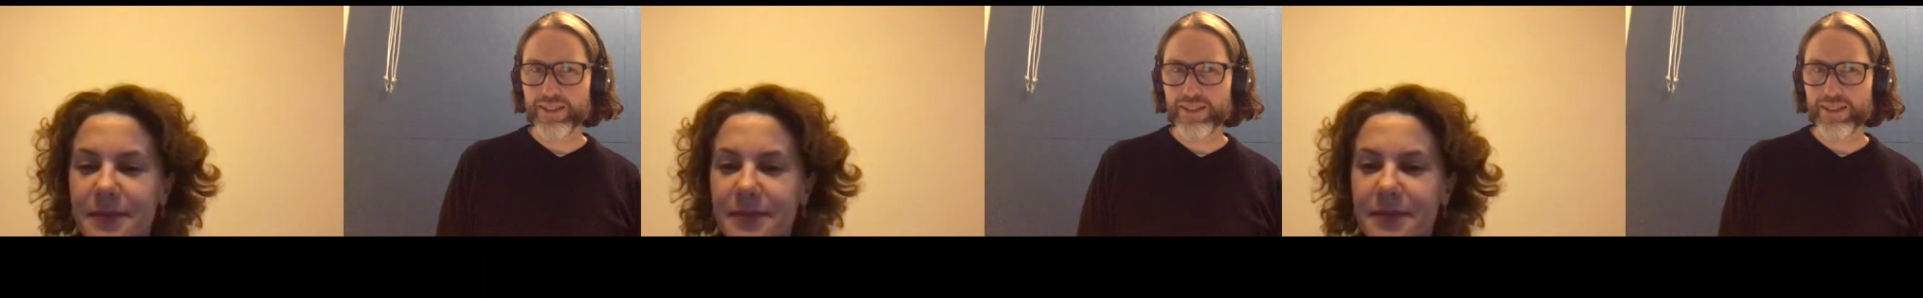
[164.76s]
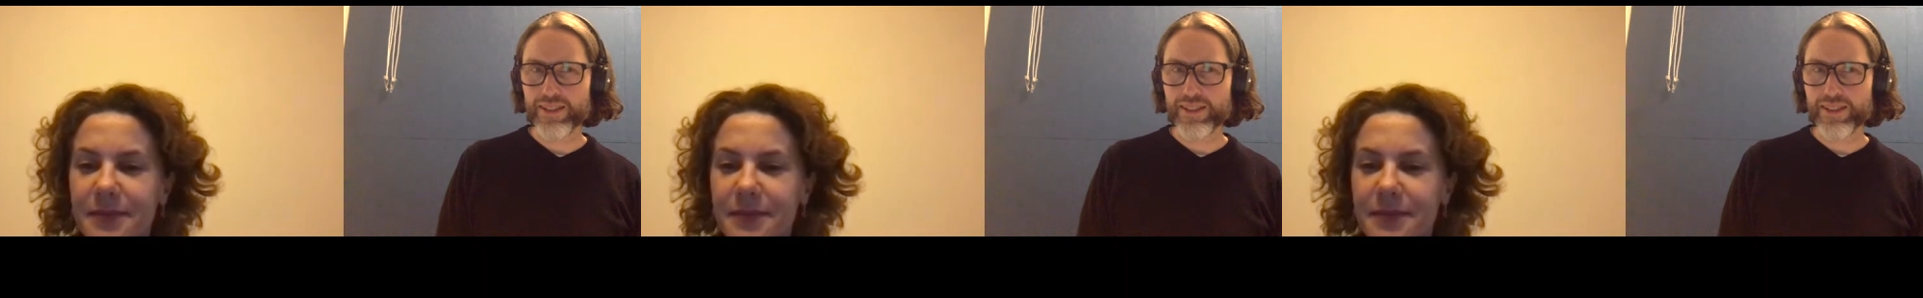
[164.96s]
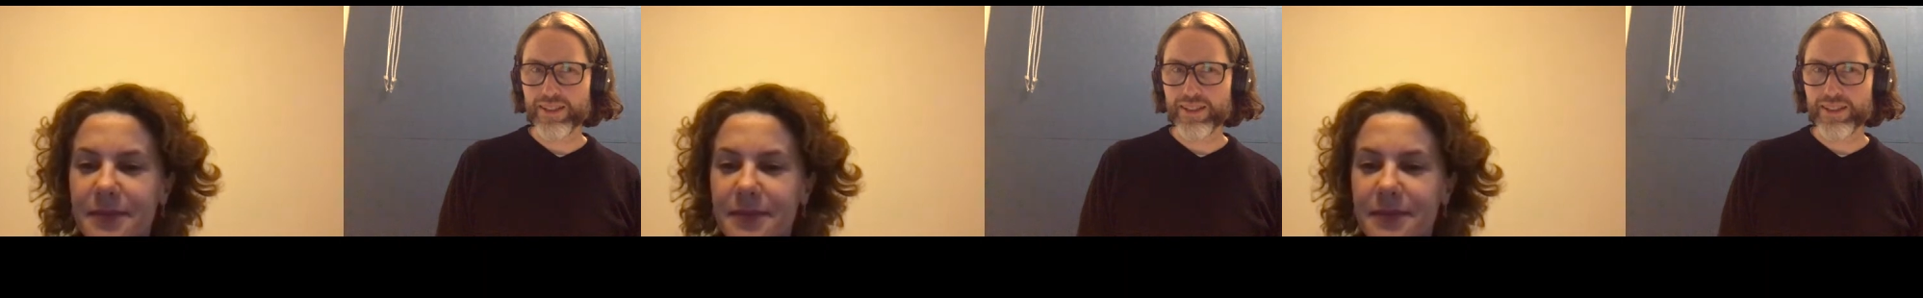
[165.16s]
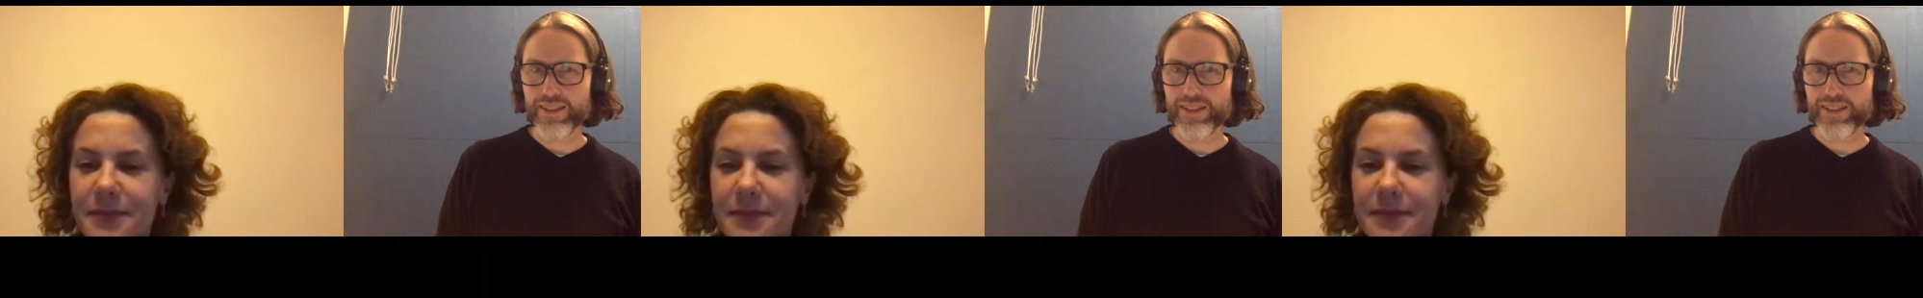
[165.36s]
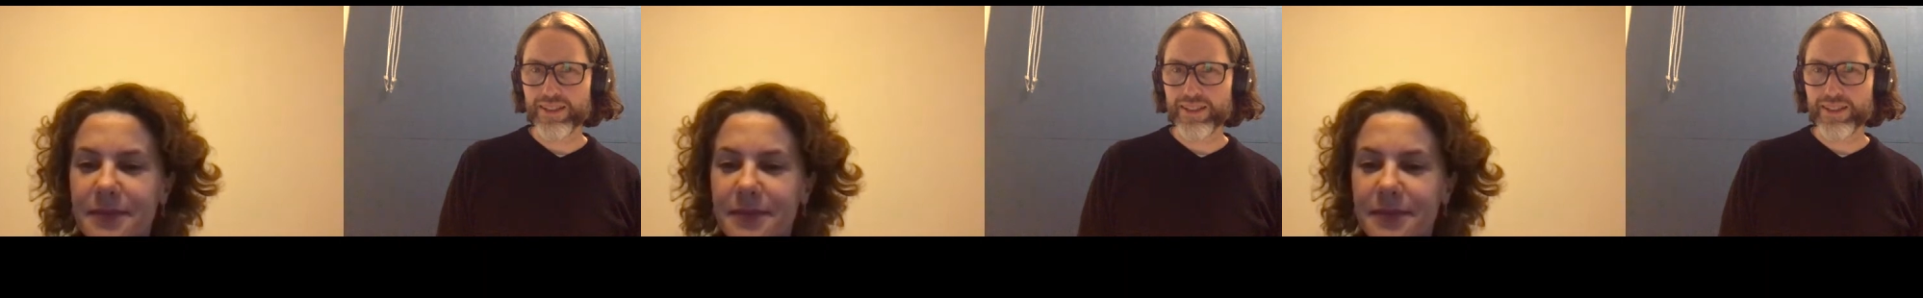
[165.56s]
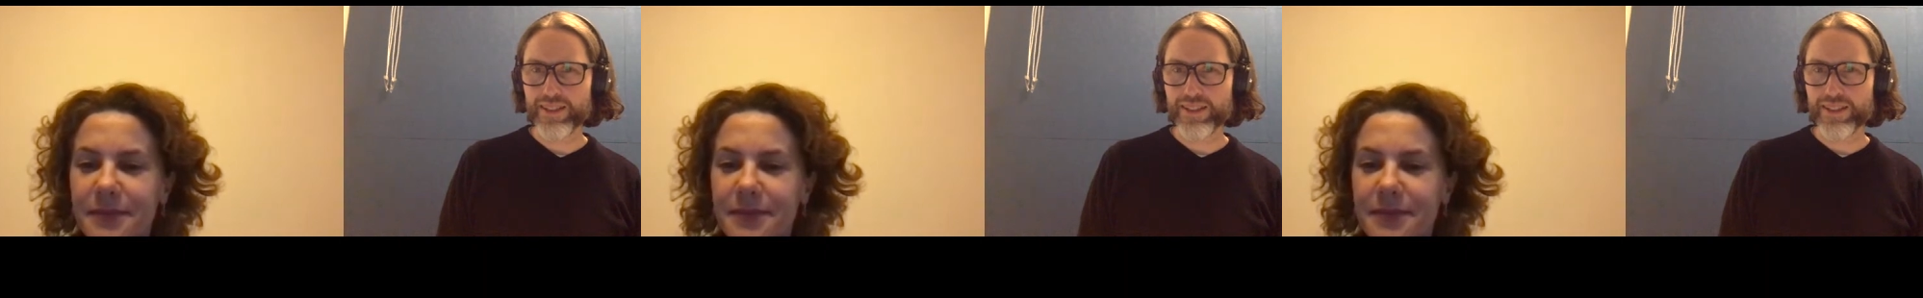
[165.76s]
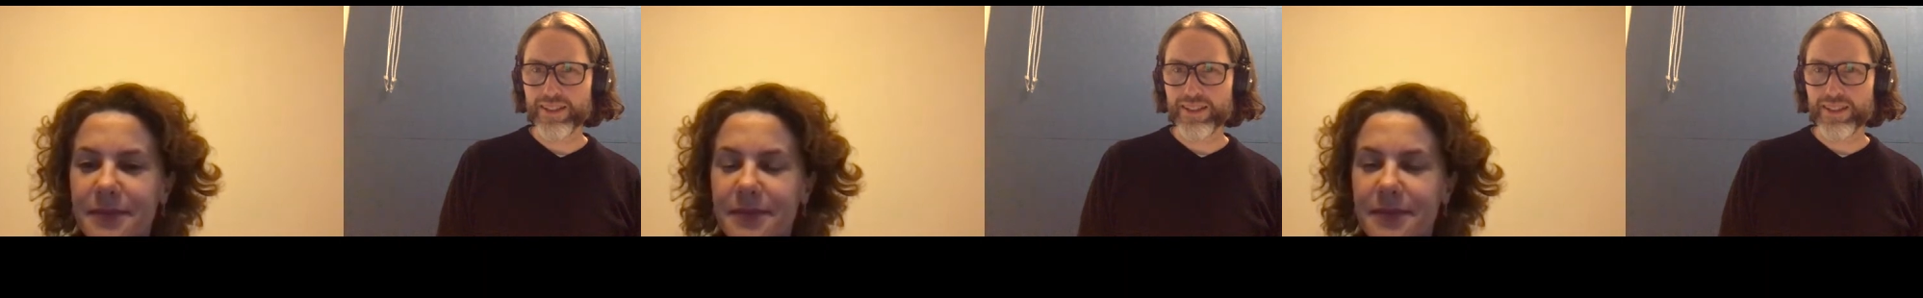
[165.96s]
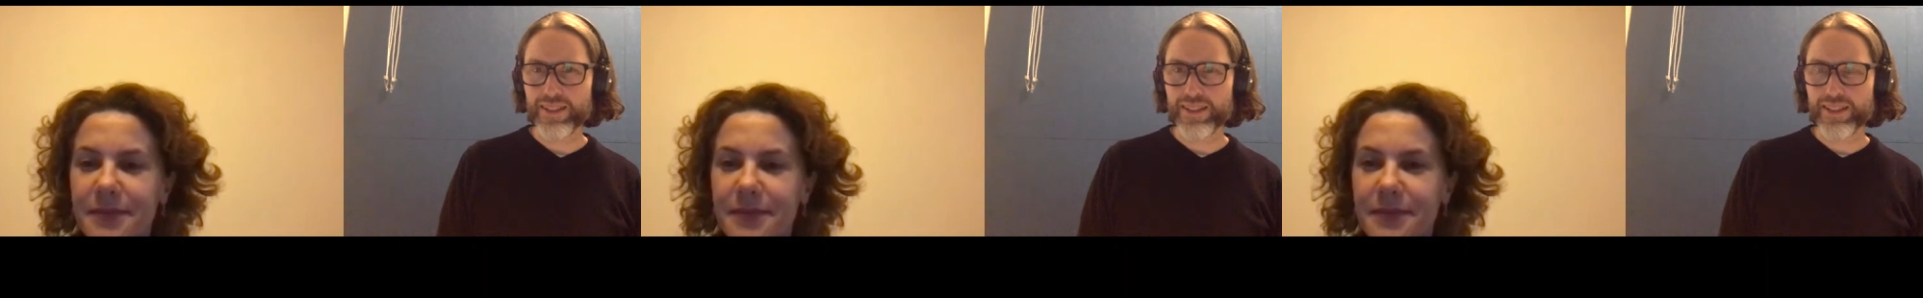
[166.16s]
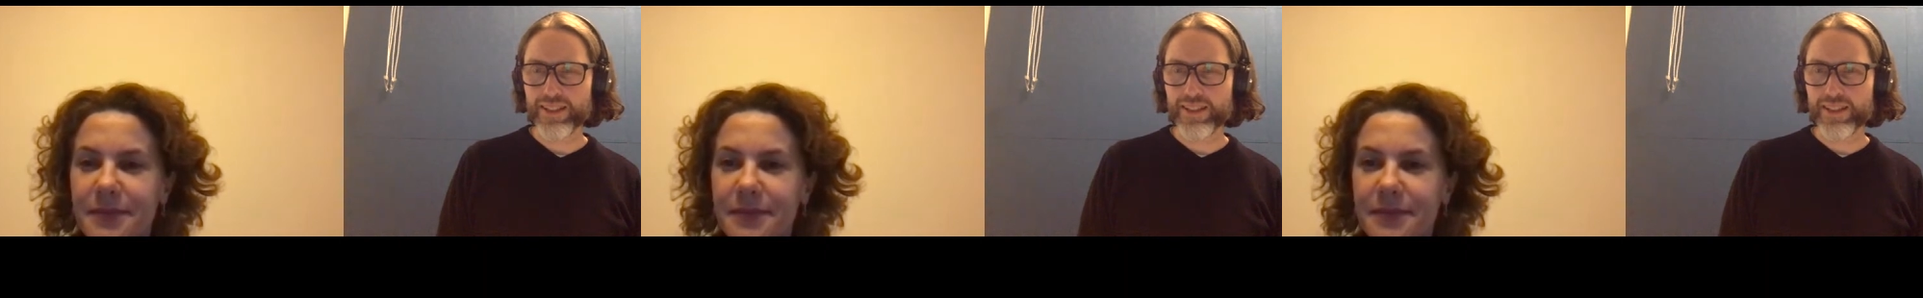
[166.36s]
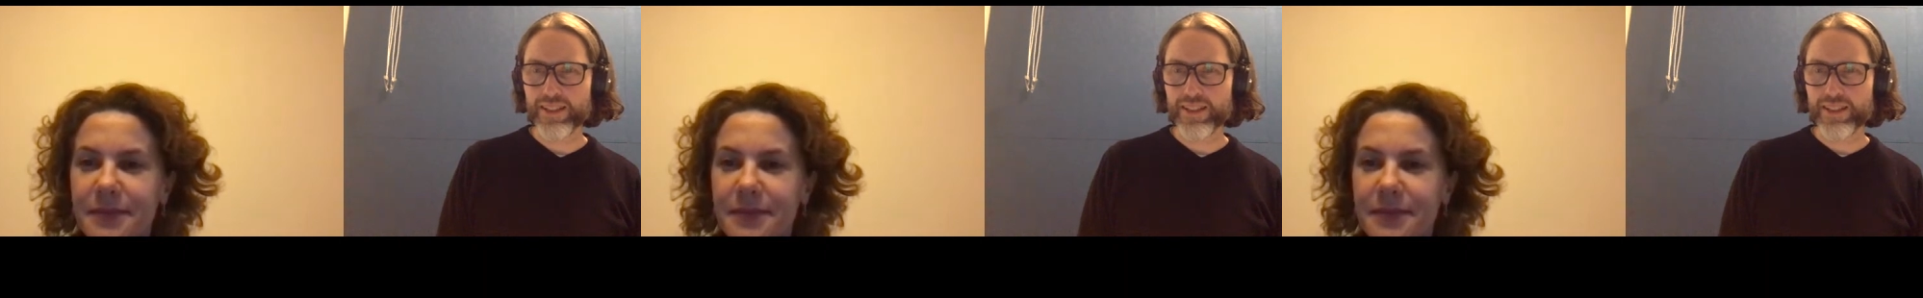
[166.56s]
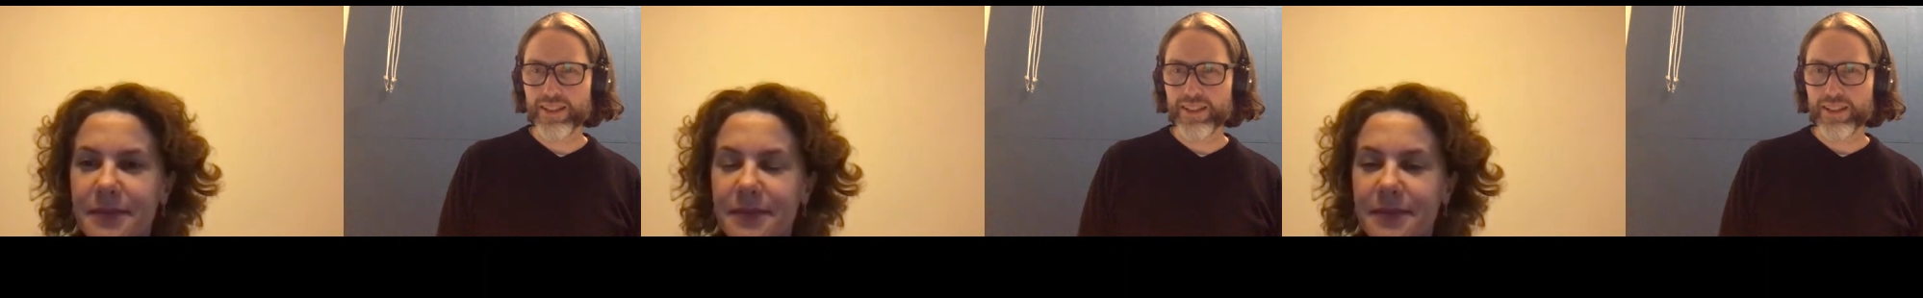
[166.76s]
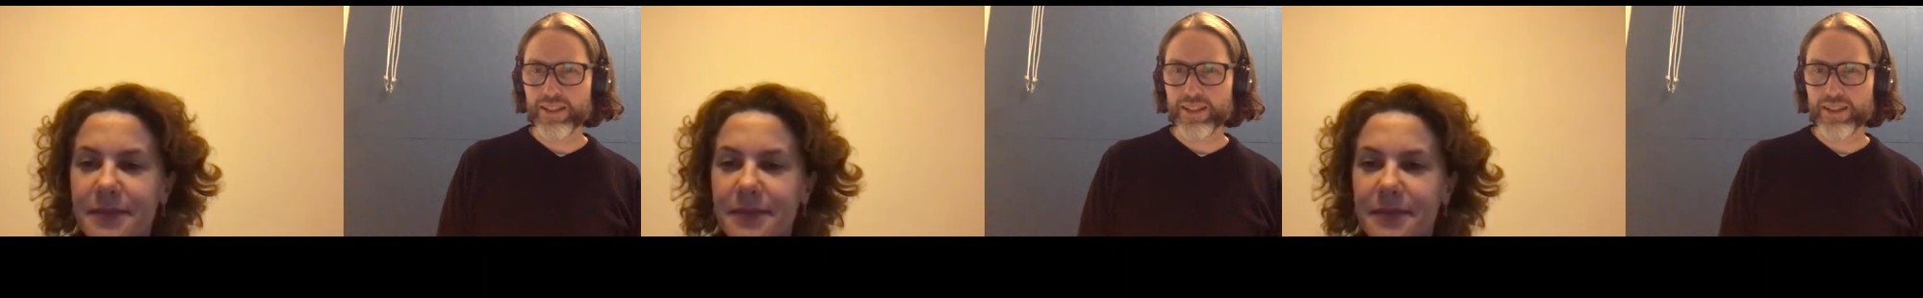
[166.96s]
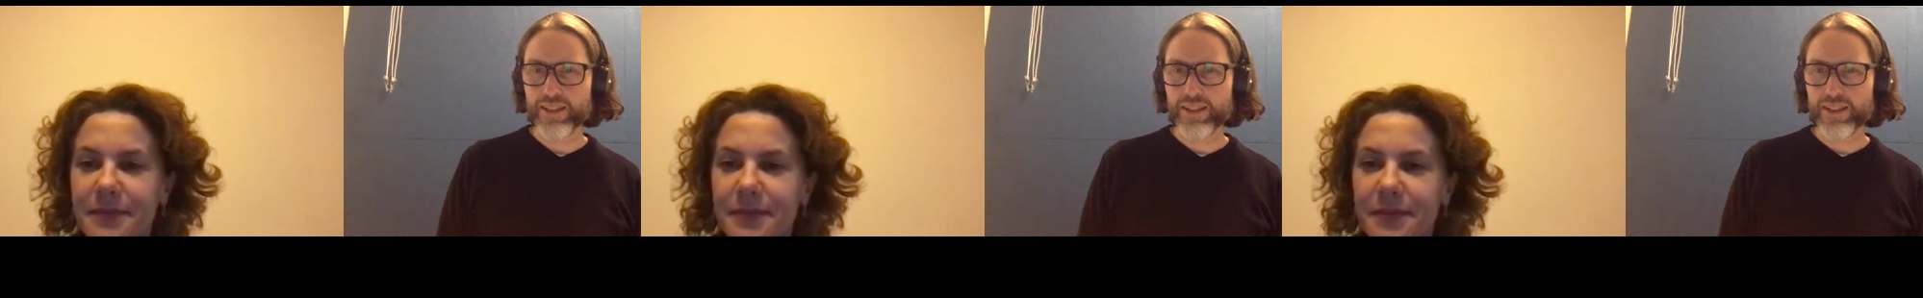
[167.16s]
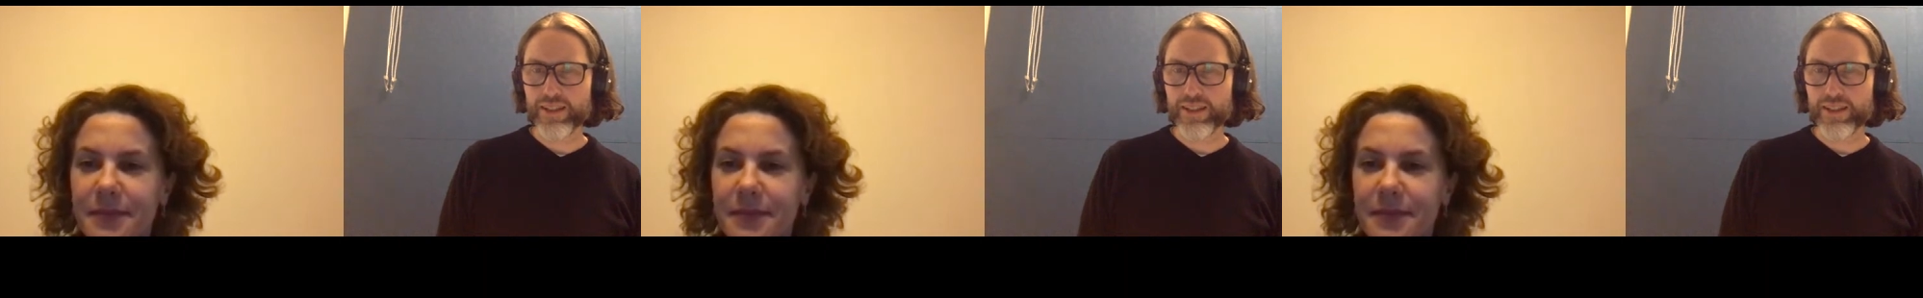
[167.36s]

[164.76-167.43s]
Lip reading: (no one is talking)